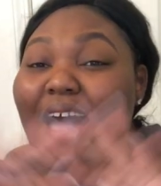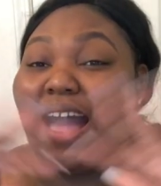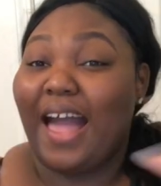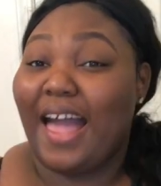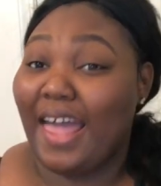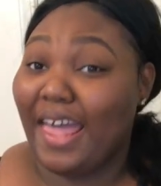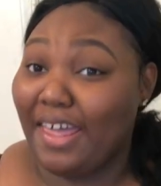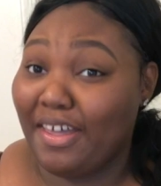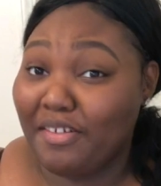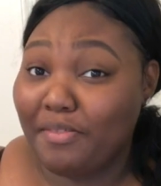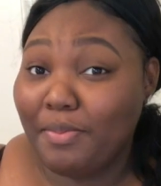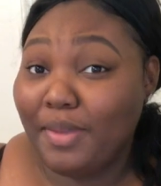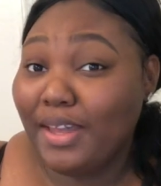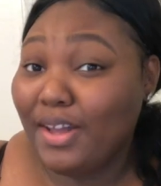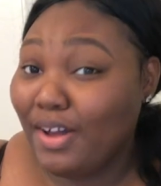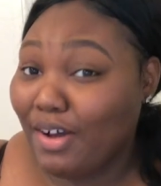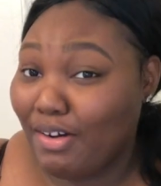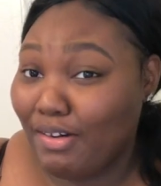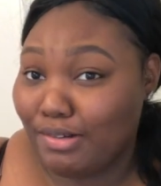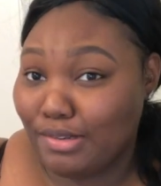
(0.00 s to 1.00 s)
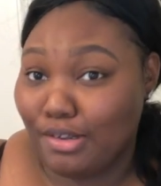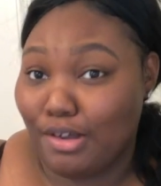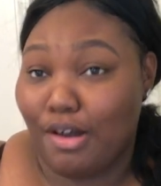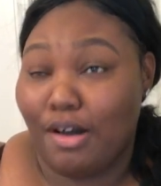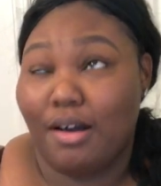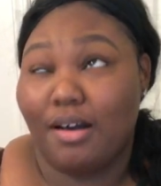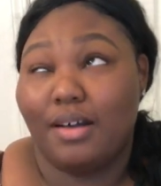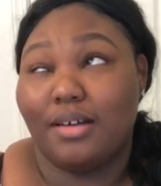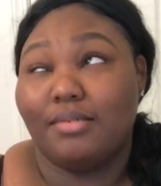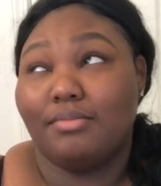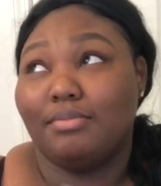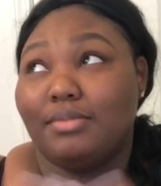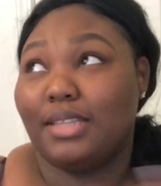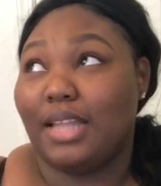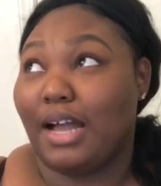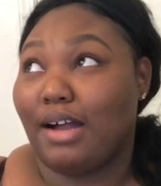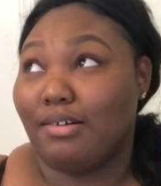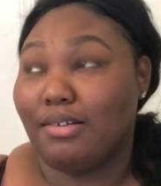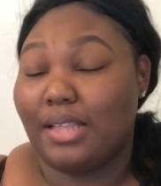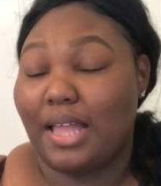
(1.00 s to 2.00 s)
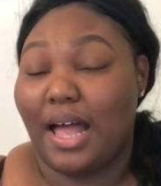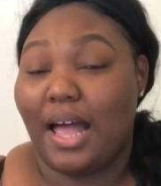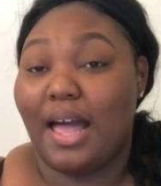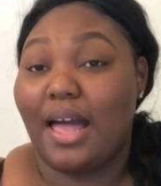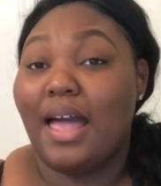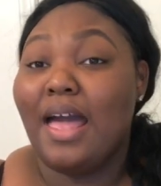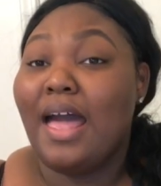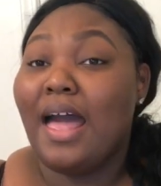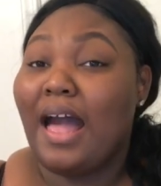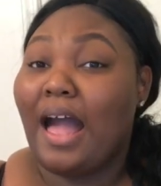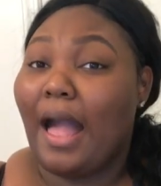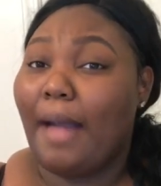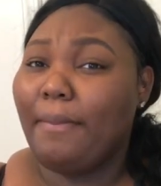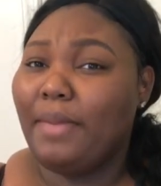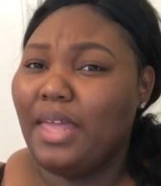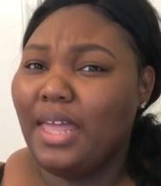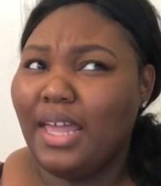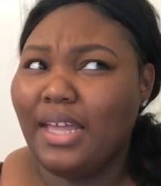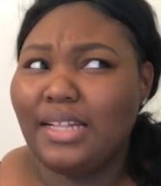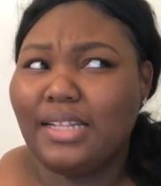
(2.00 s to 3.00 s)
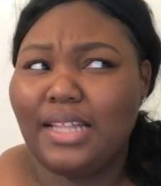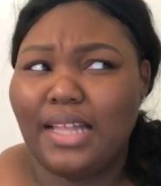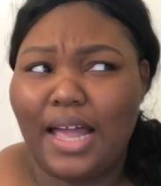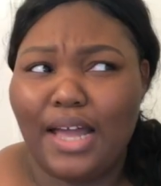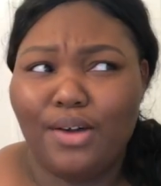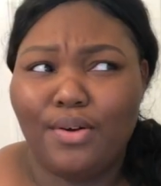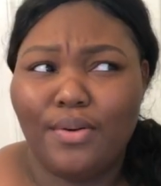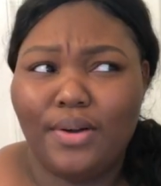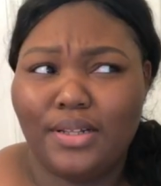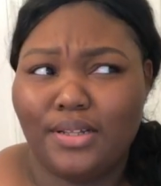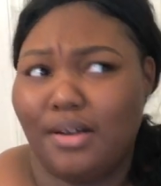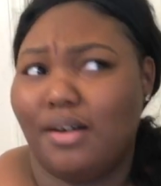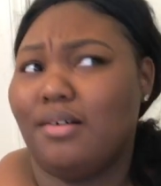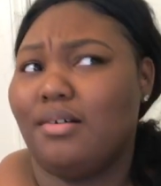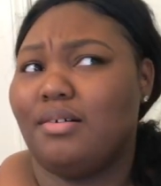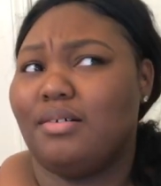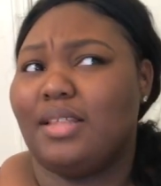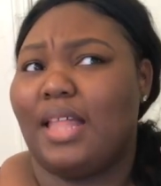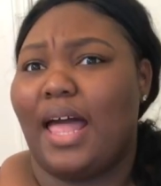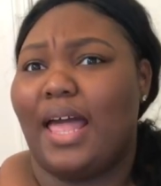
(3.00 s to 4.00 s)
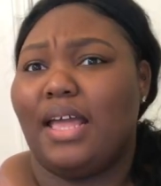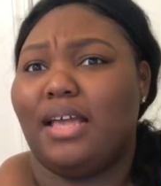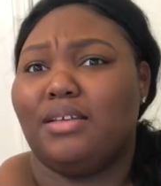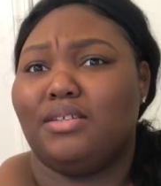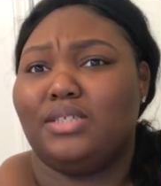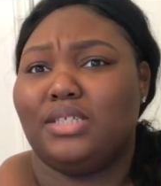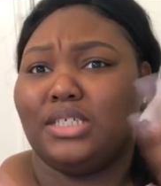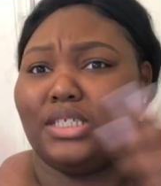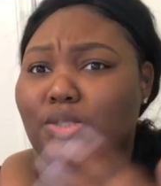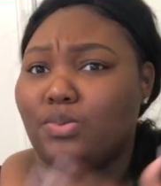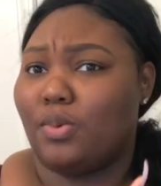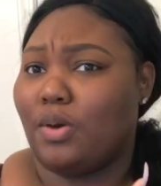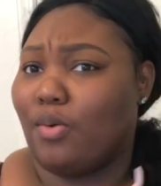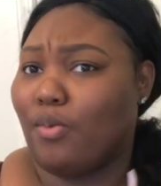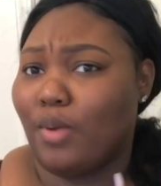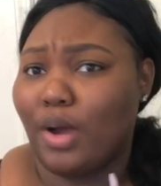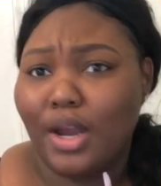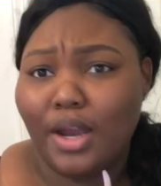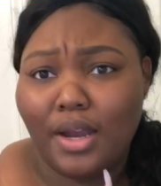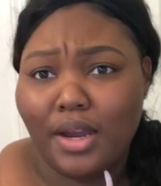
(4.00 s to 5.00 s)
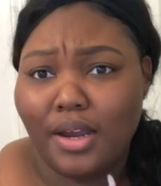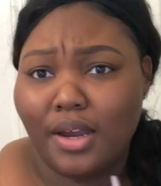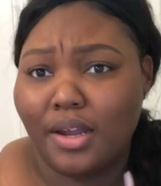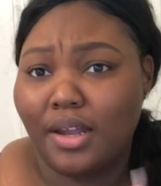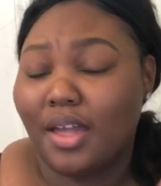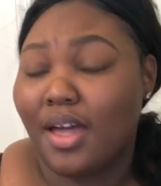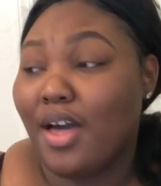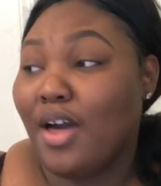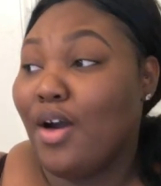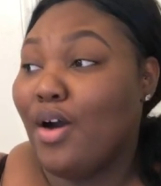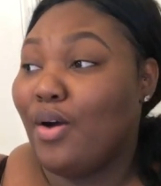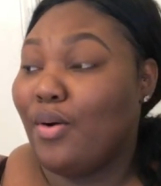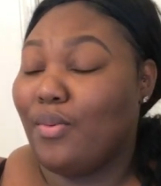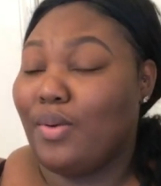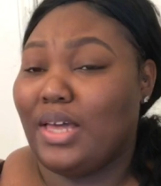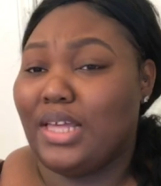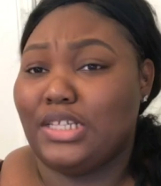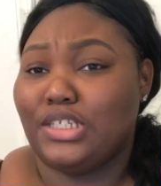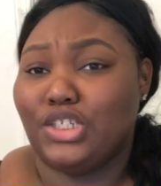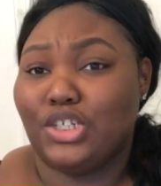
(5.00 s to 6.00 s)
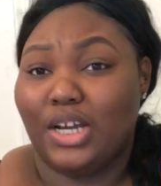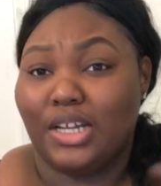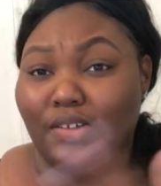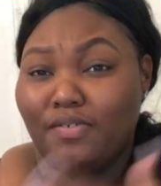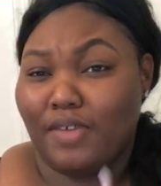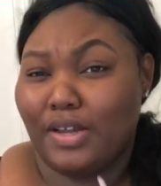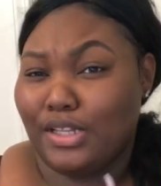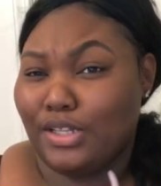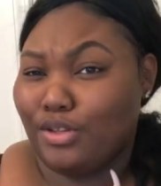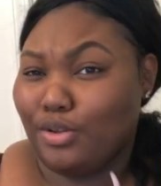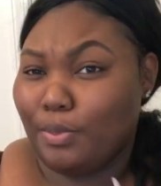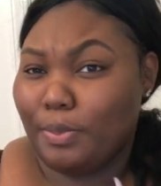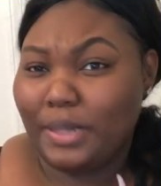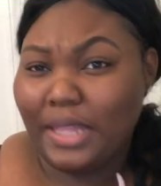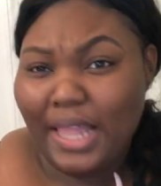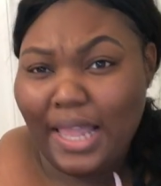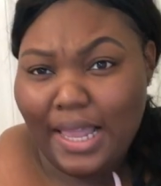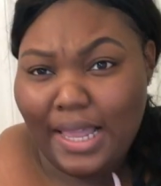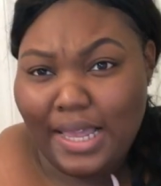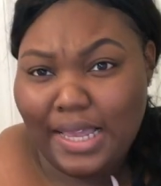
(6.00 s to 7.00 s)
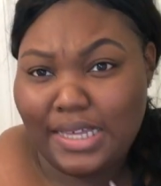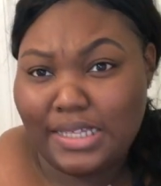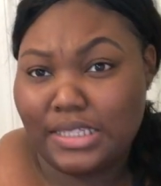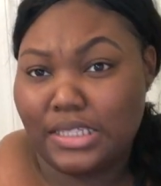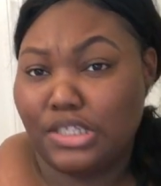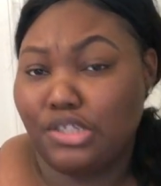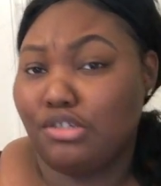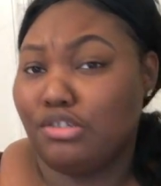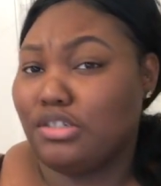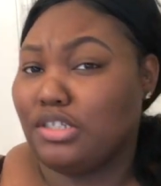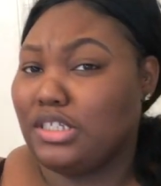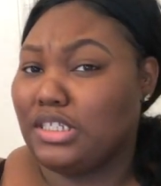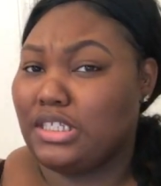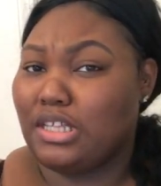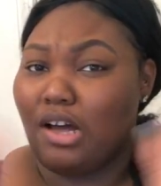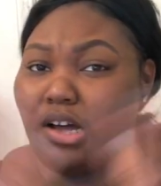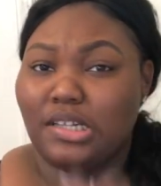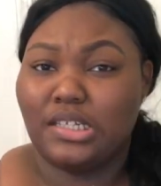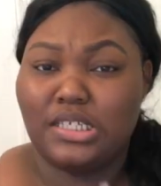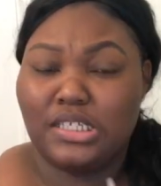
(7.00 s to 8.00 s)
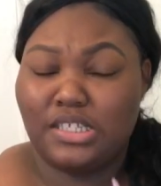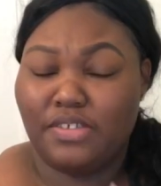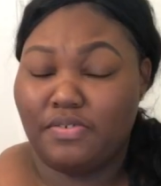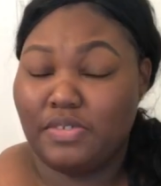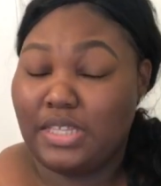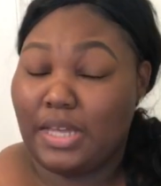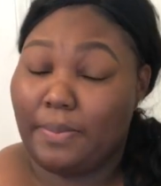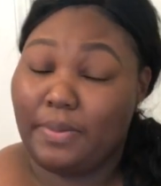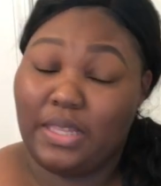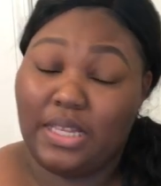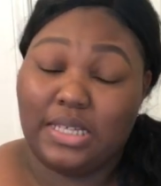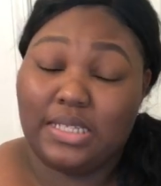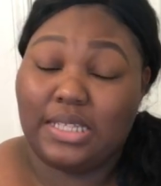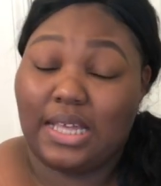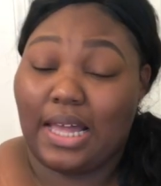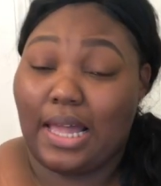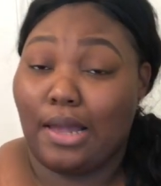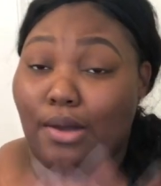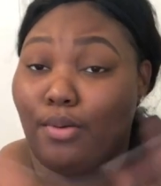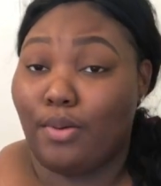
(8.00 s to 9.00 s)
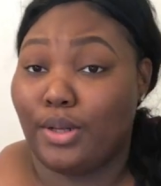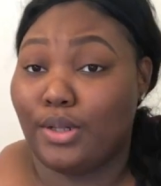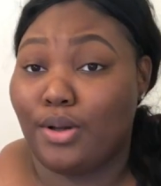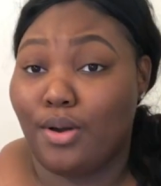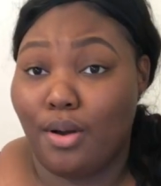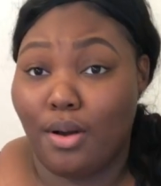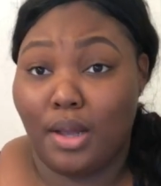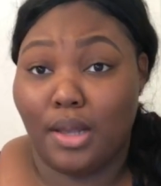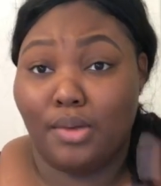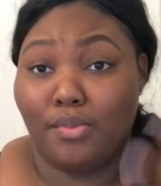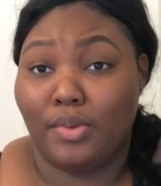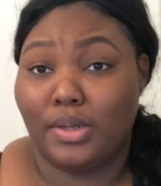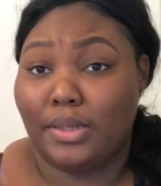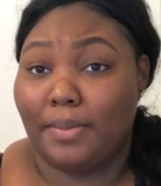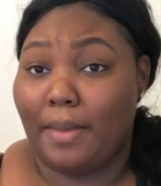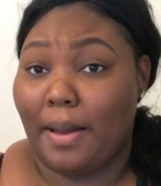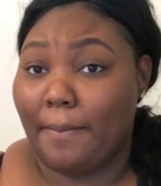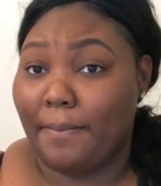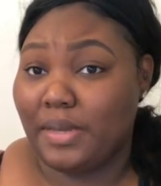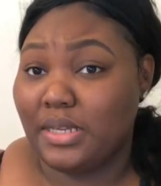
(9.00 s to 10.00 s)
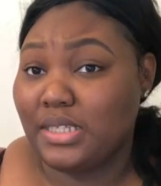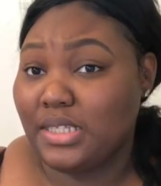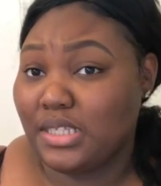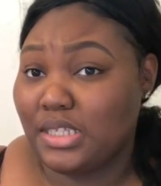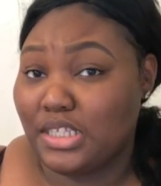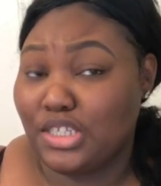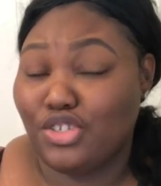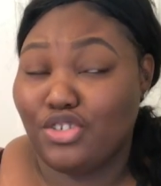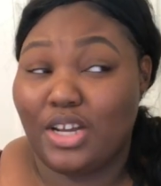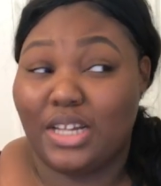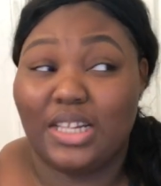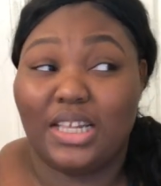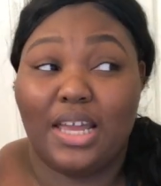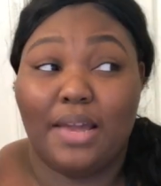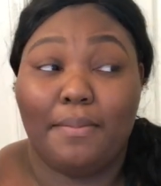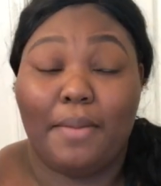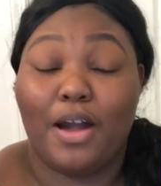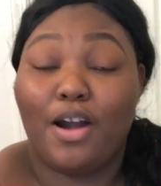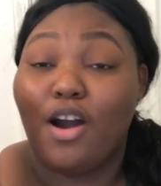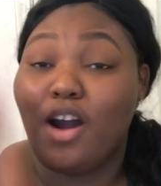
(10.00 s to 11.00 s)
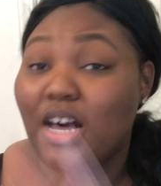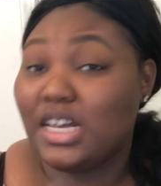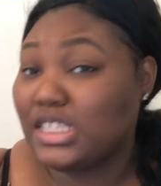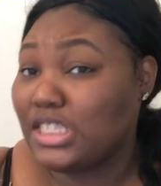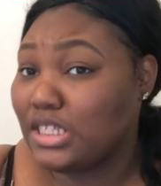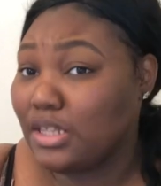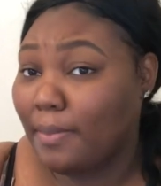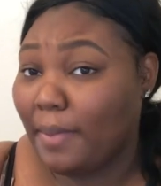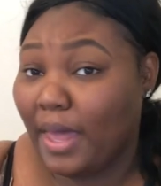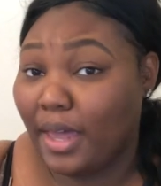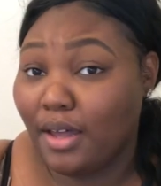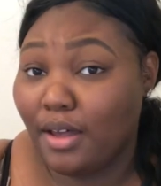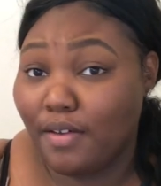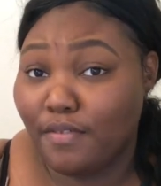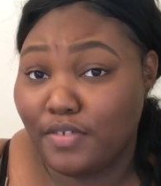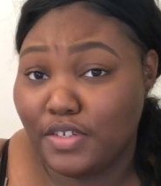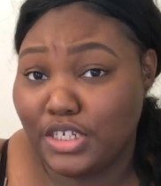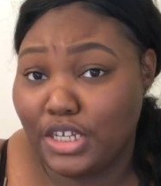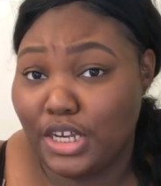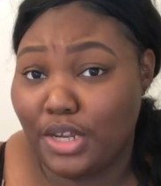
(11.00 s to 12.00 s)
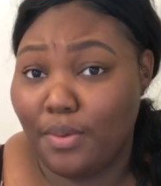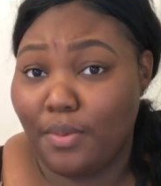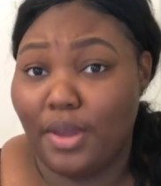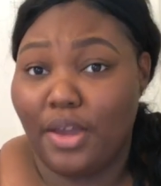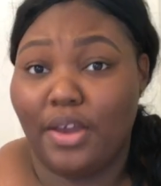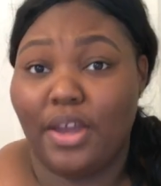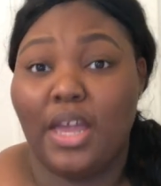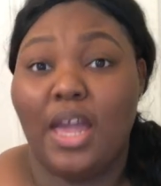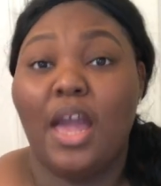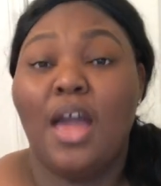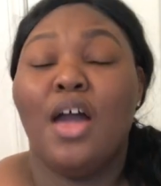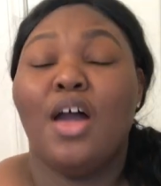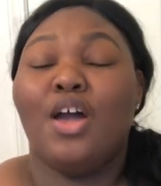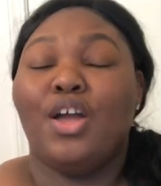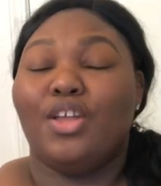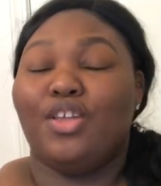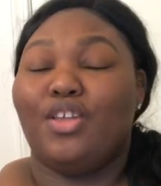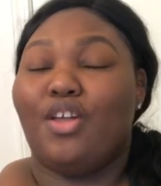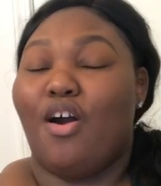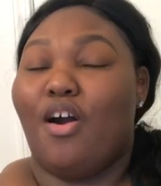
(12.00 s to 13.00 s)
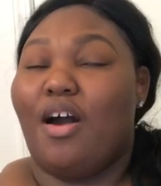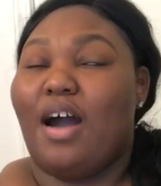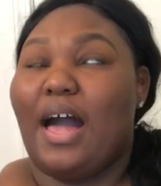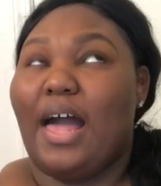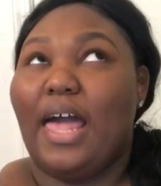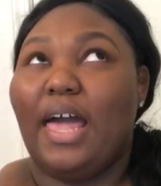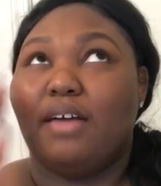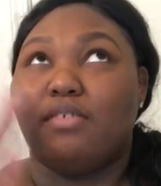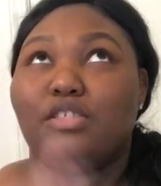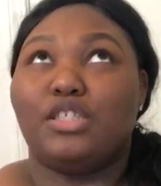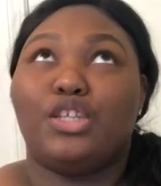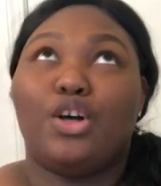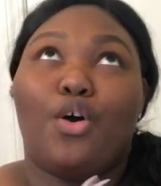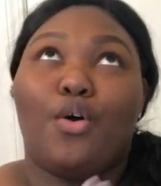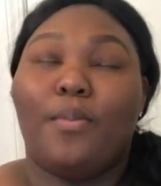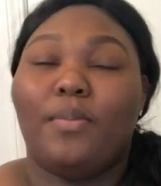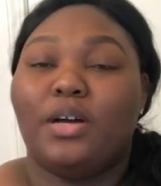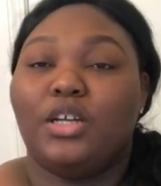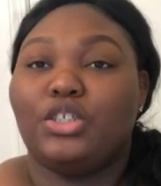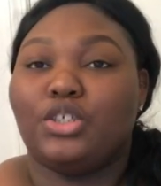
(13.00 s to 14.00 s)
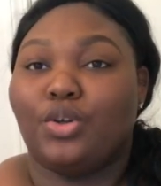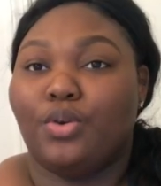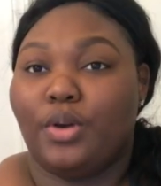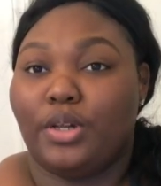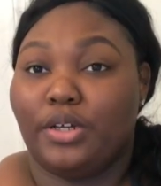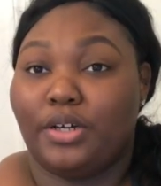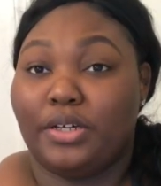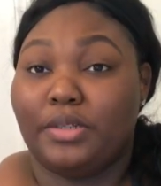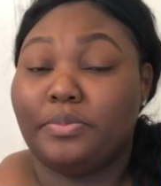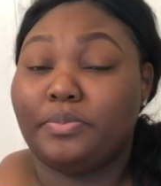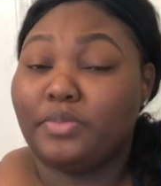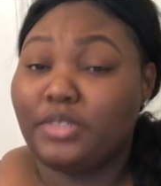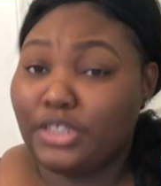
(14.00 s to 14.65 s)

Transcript: I have been gone, y'all, not gonna lie. I've been having a lot going on, like just with work, with trying to find a new place, and you know, just all these different type of things I got going on, running my businesses, trying to get my costs in the back up for January. Y'all, I have so much going on.